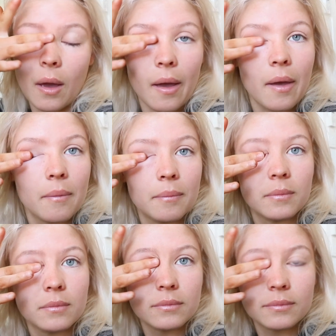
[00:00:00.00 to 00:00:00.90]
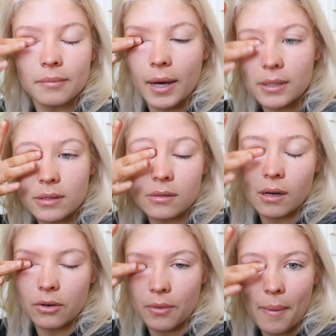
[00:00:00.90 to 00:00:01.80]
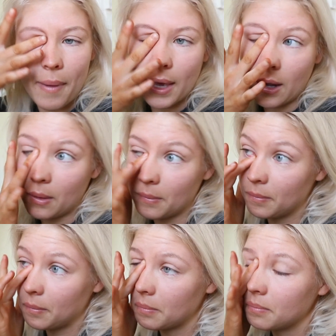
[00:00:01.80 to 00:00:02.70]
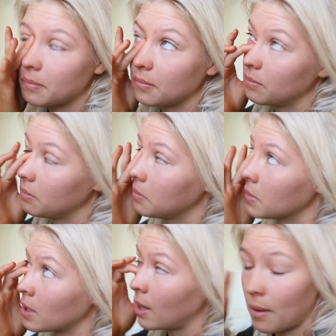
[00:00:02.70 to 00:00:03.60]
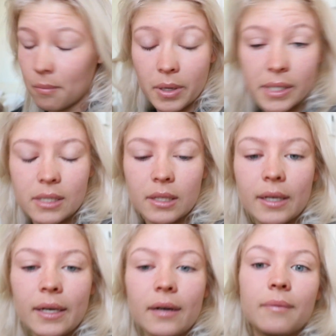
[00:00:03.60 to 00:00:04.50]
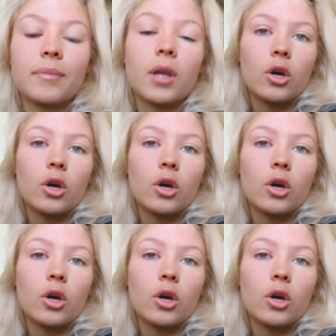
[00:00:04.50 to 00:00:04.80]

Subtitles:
I'm about to start doing my makeup and Brie's nearly here.